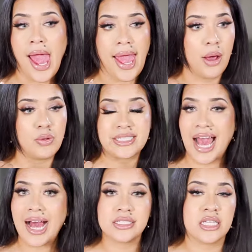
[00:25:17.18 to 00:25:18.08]
and was
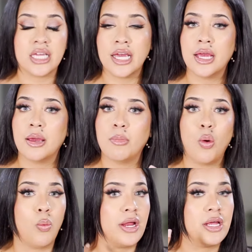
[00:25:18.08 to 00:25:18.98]
asking him
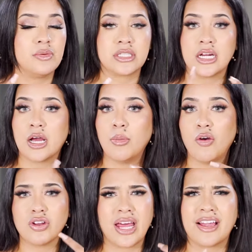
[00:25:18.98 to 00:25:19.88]
when he was going to come
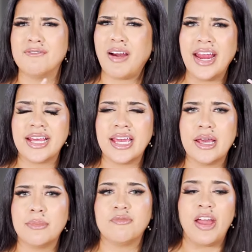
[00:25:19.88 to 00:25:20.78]
over, like inviting
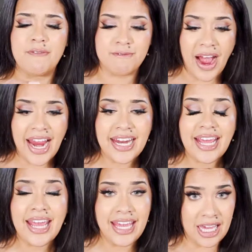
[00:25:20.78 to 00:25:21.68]

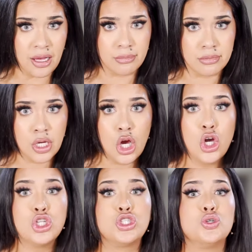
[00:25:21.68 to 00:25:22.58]
him
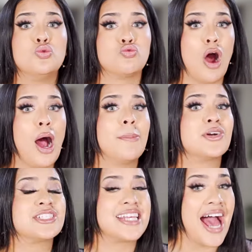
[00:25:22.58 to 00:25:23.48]
to
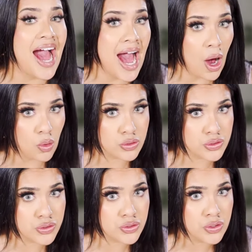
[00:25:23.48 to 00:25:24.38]
Robert's
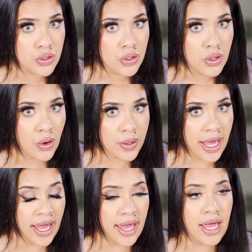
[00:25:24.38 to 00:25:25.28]
house.
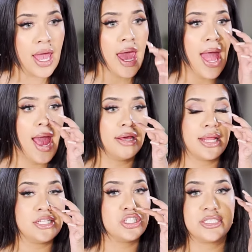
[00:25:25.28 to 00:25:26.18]
Okay? And
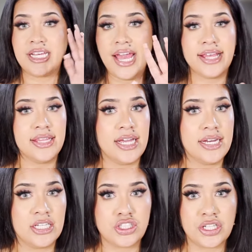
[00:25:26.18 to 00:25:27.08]
like just taking the
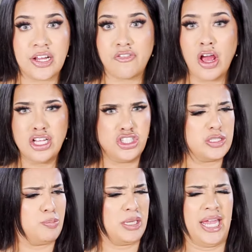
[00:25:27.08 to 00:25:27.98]
initiative,
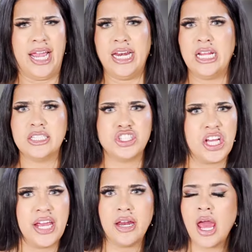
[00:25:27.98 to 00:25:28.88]
just planning
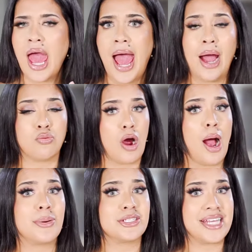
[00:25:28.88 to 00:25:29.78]
shit at
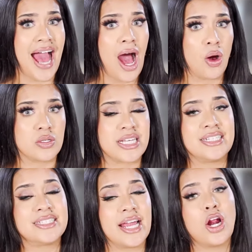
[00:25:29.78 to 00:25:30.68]
Robert's house
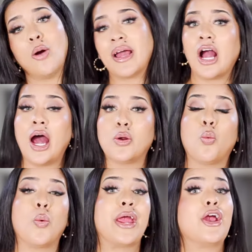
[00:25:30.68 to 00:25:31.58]
and saying, oh my God,
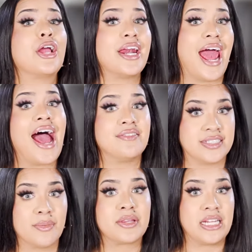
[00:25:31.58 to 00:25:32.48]
we're going to have
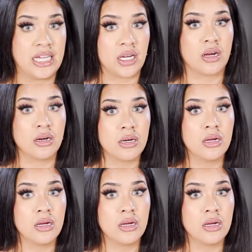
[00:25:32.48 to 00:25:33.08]
something here.